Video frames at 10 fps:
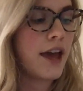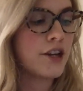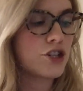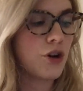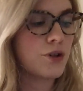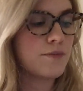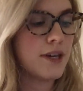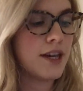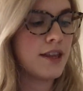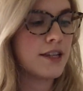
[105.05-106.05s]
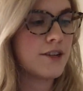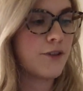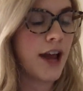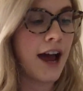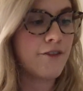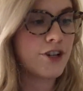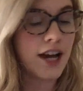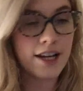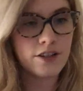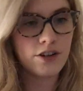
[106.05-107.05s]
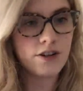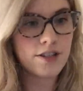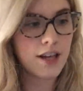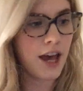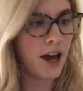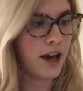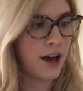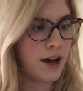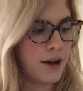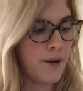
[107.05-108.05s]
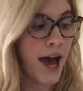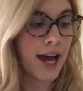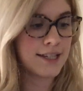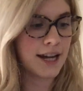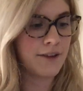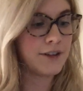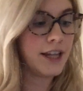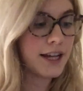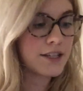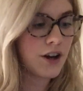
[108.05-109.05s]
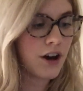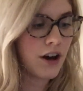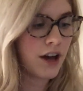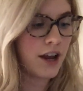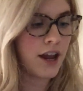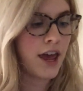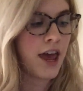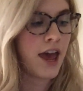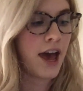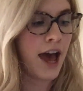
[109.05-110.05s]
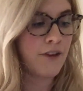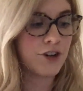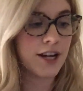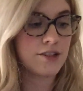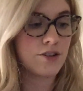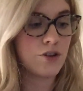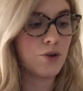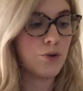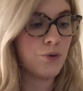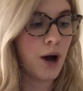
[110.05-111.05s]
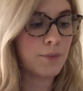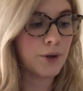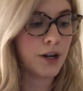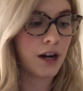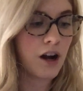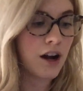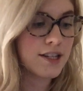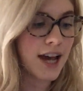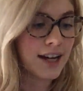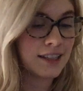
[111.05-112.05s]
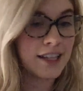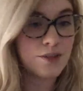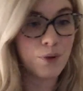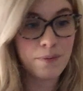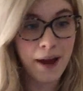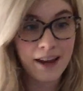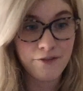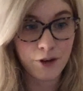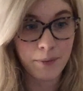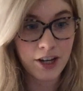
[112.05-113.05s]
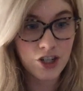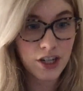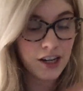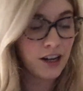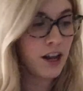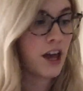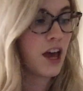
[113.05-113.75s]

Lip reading: It shows me the different advertisers, ads that I've clicked on, advertisers who uploaded a contact list with my information.